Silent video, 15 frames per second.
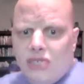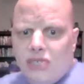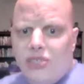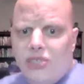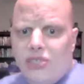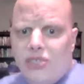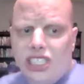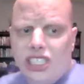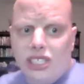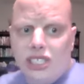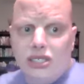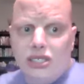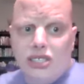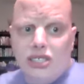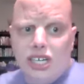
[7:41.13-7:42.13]

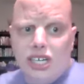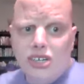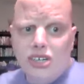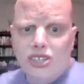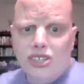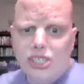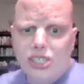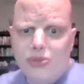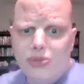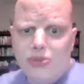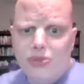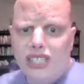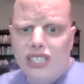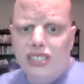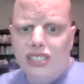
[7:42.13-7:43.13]
Nintendo, are you going to
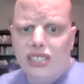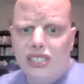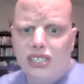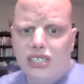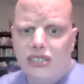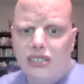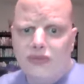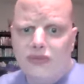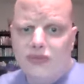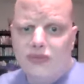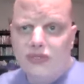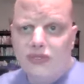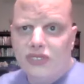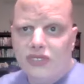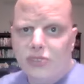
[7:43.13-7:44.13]
make, um,
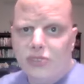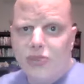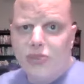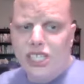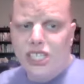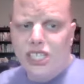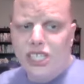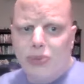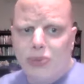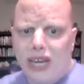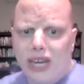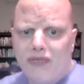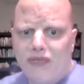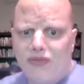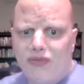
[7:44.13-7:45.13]
Metroid
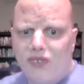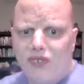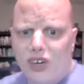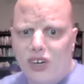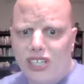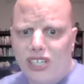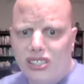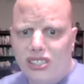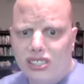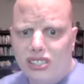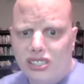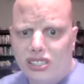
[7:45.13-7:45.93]
Prime 4